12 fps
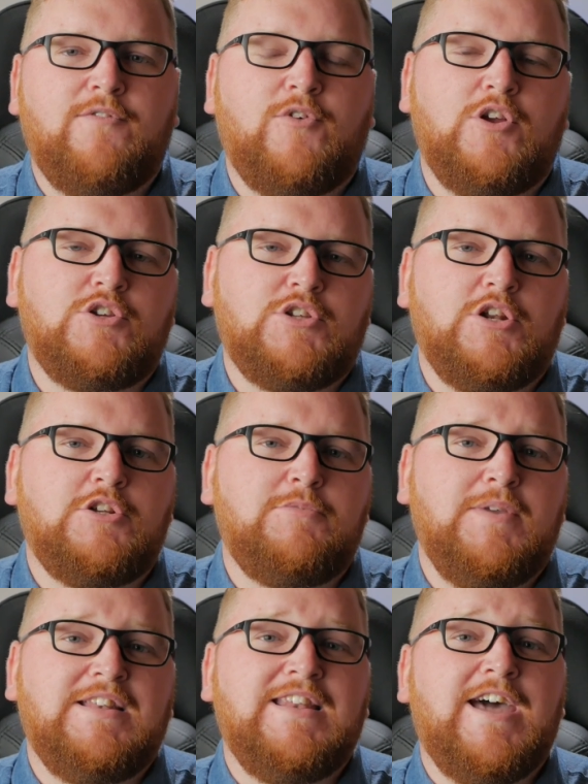for your shutter
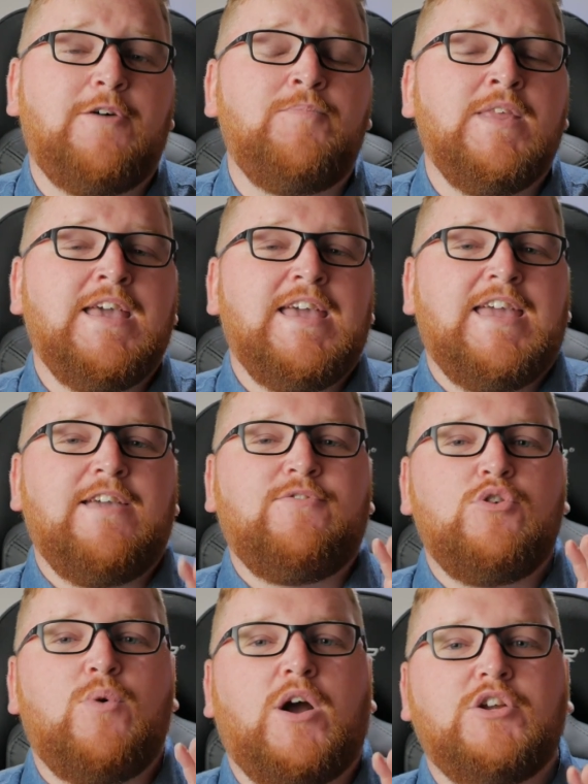speed. Now, if
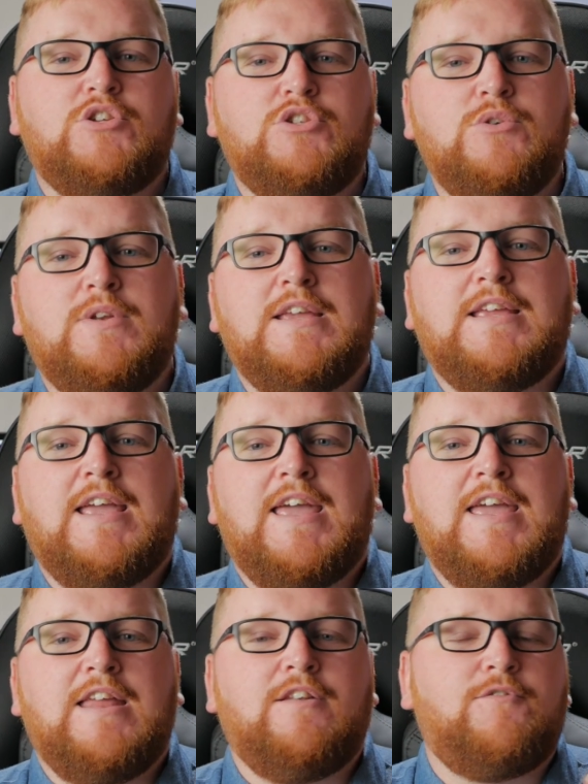you are shooting
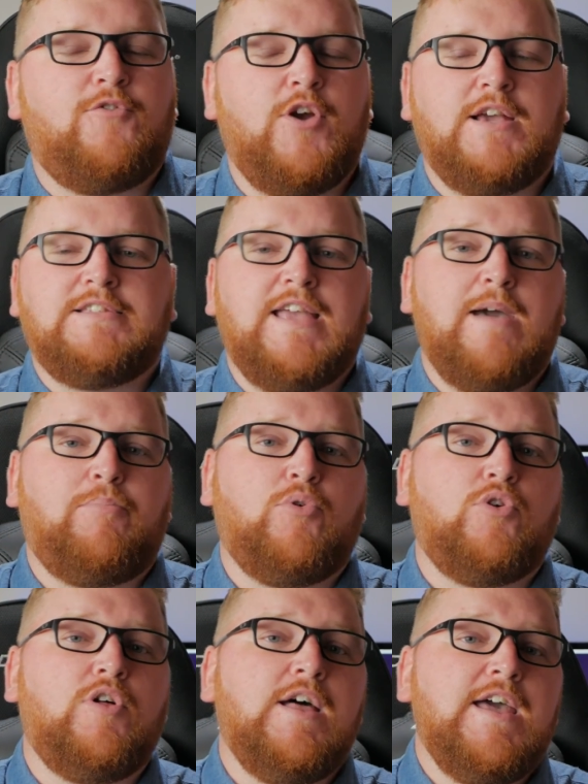in, for
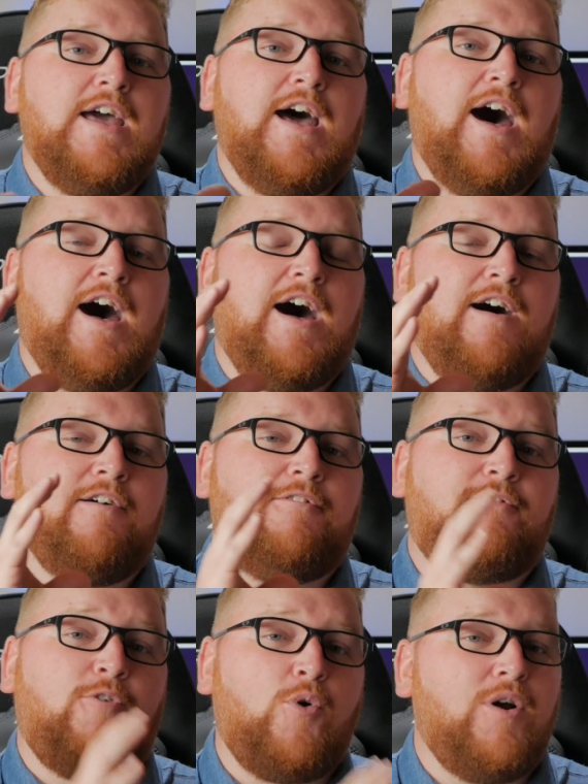example,
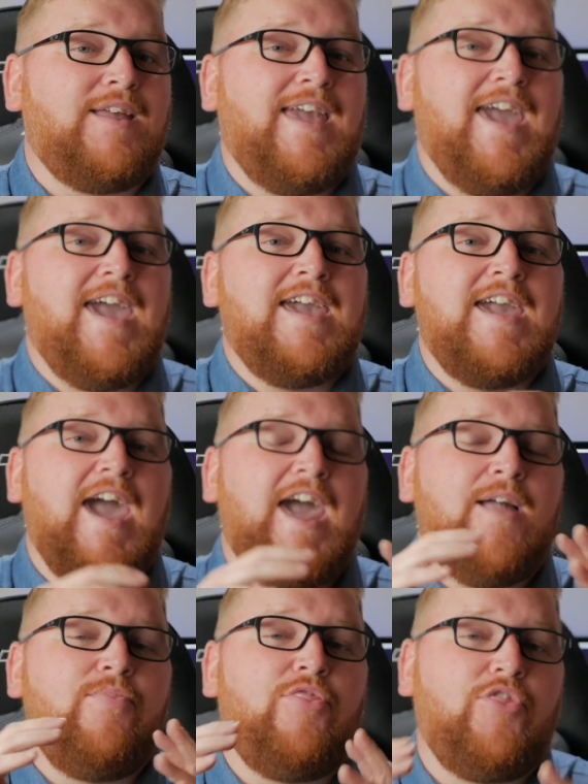4K
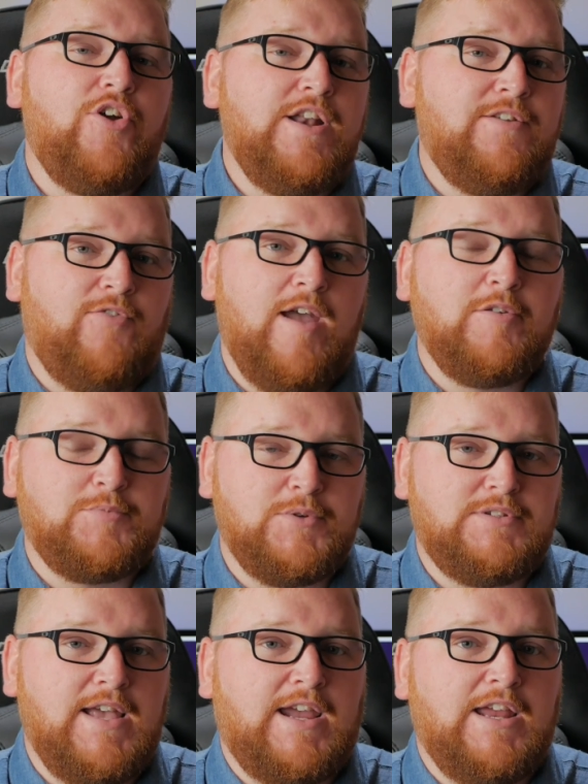and 30 frames per
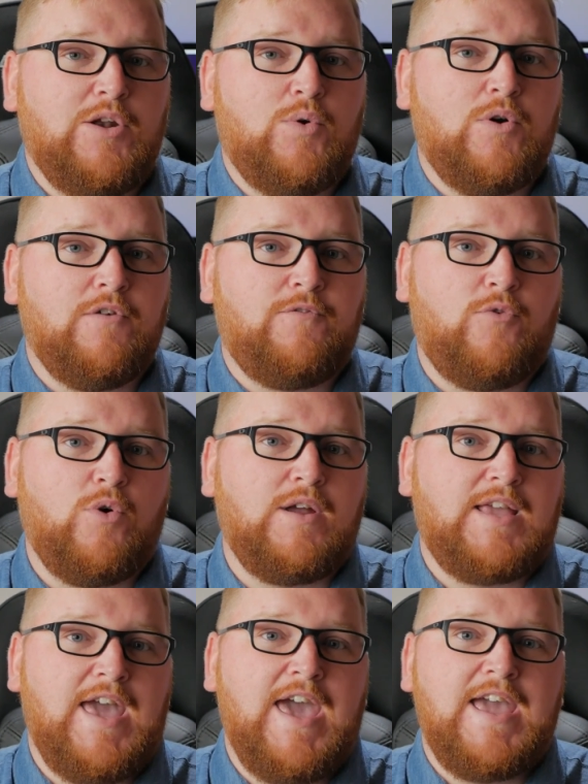second, or
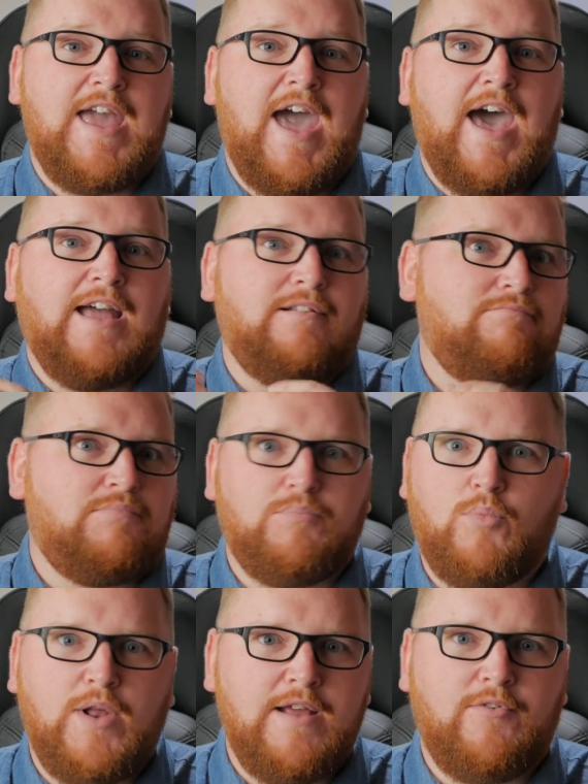4K at
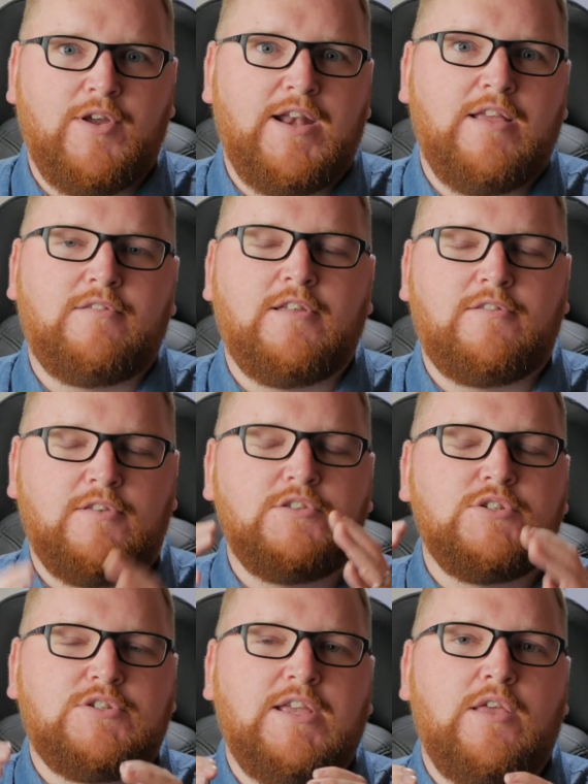whatever it is, let's
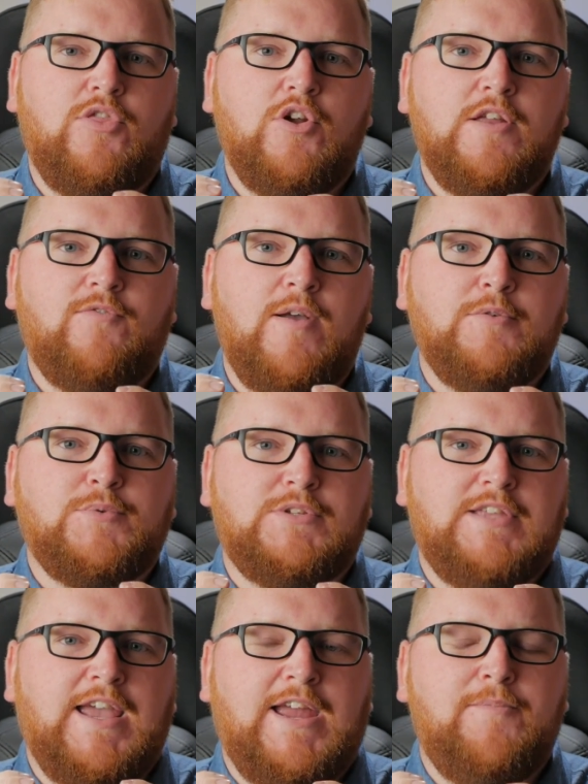just say 30 frames per
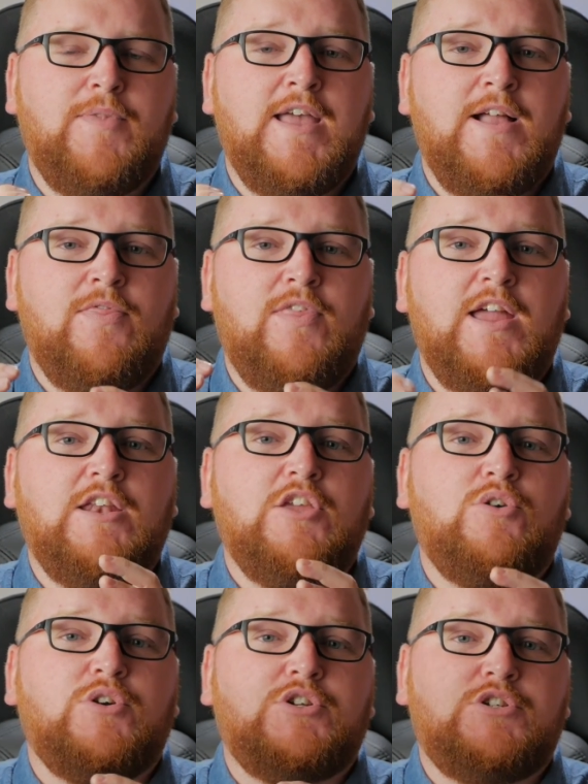second, then
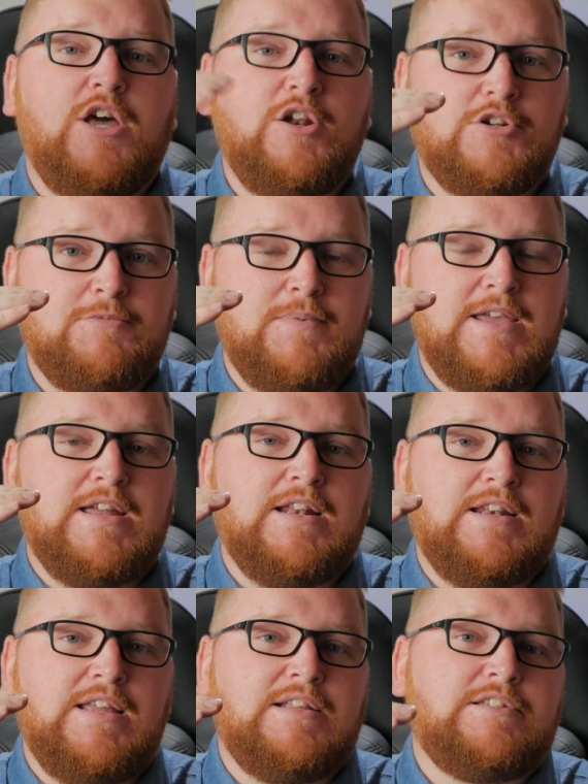your shutter speed
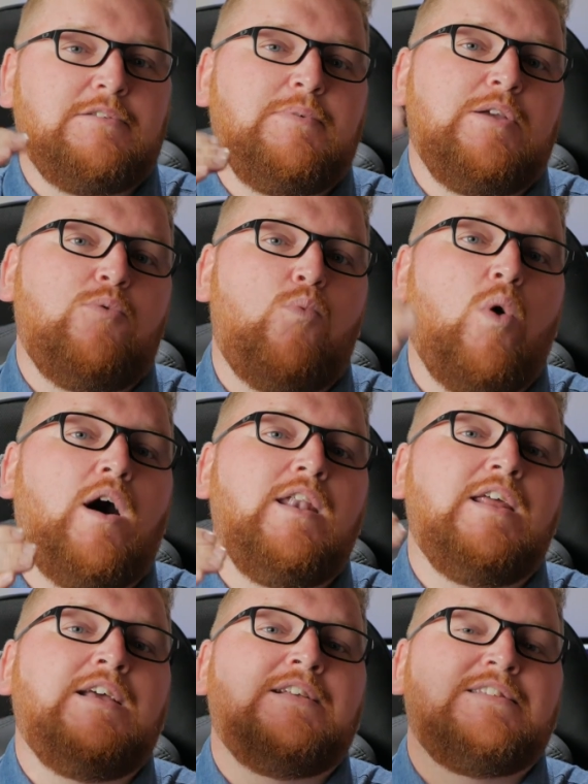needs to be
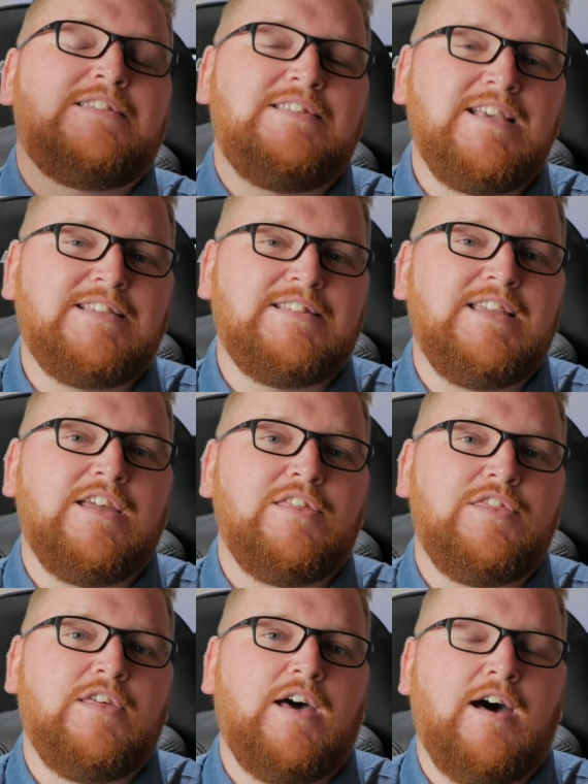
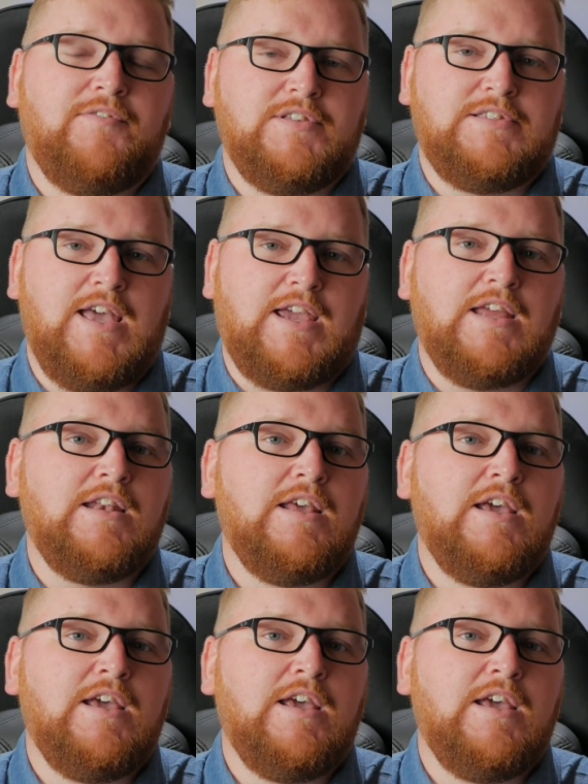1/60th of a second.